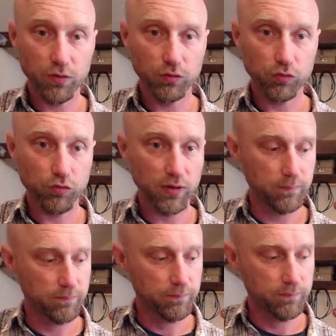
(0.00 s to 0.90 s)
3rd
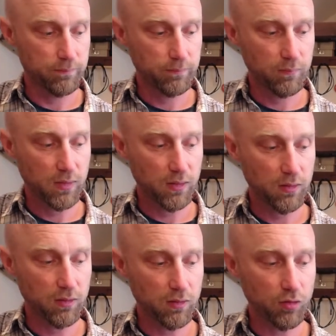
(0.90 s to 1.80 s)
string,
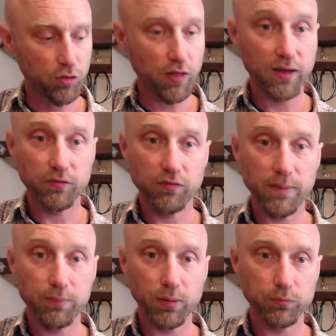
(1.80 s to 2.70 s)
2nd
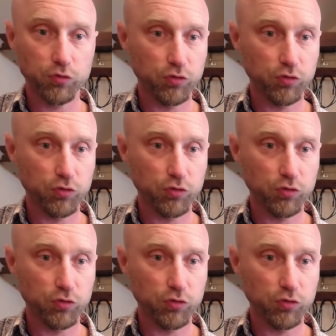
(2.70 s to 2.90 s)
fret, bottom